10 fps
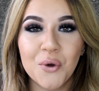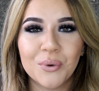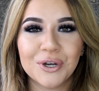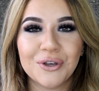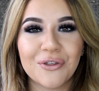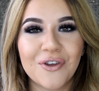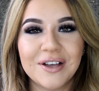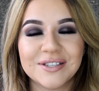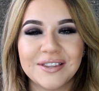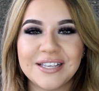What are your
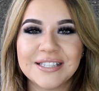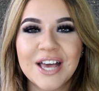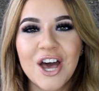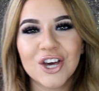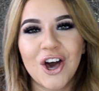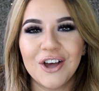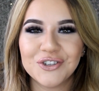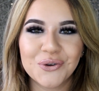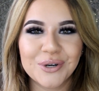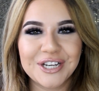thoughts on these
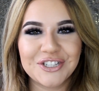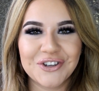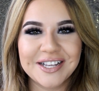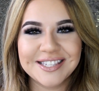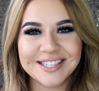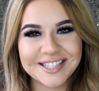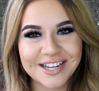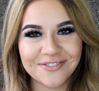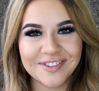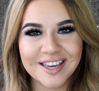contouring trends and
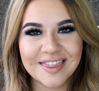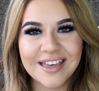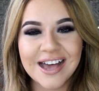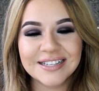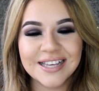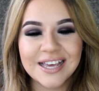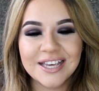stuff like that?